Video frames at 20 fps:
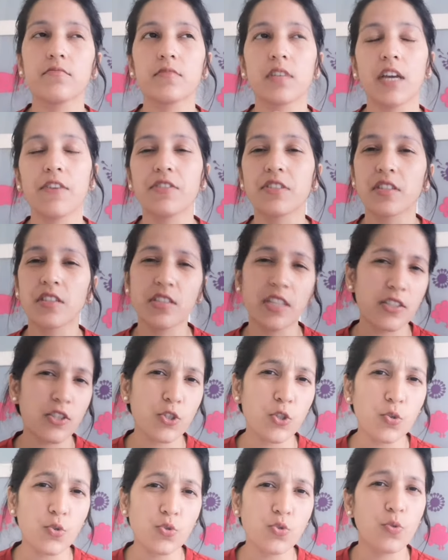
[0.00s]
i will
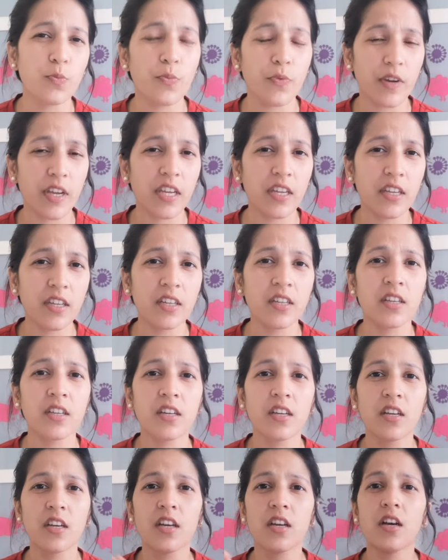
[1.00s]
suggest you to bring
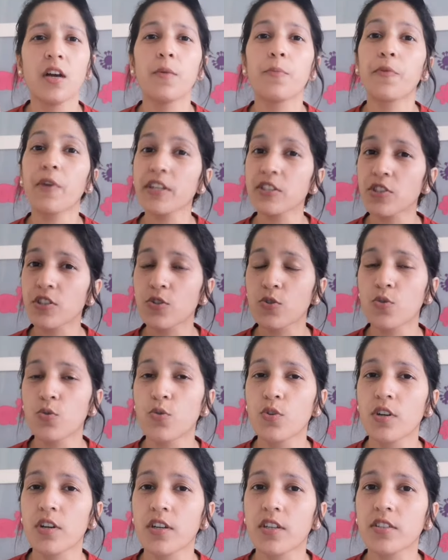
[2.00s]
pressure
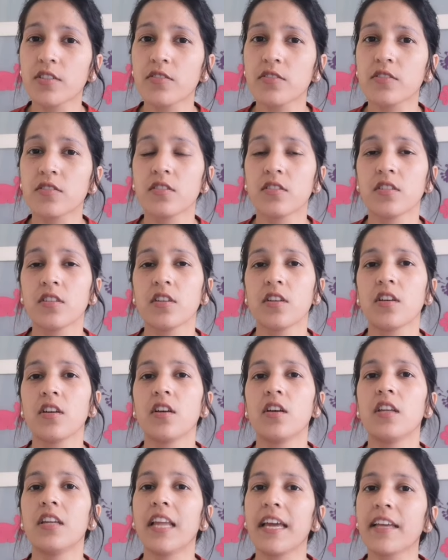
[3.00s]
cookers
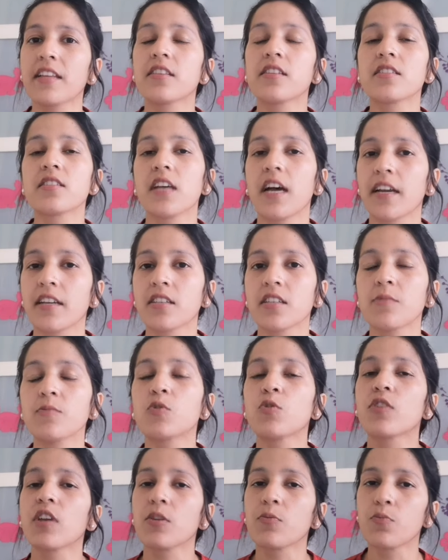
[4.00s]
like these
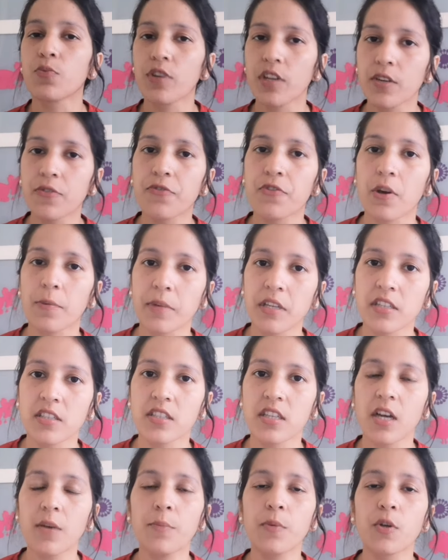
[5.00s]
items you can bring from
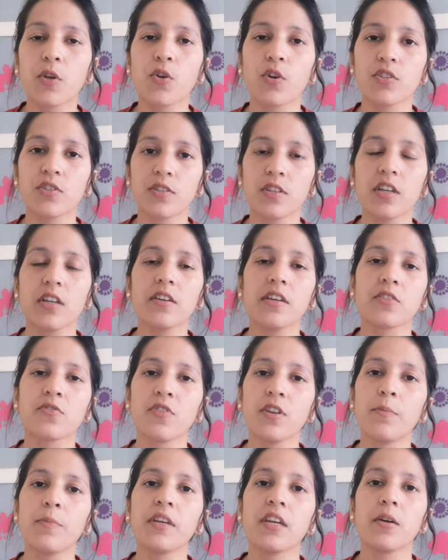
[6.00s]
India because here it
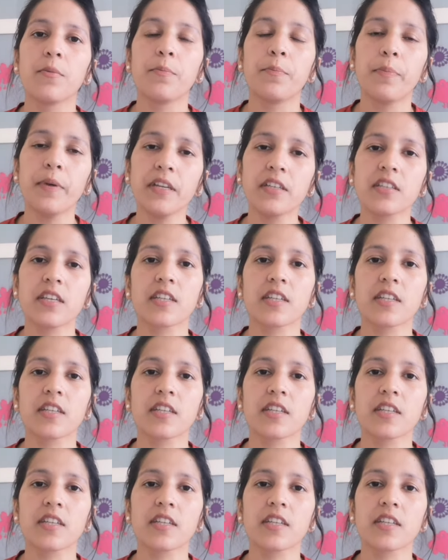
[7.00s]
will be a bit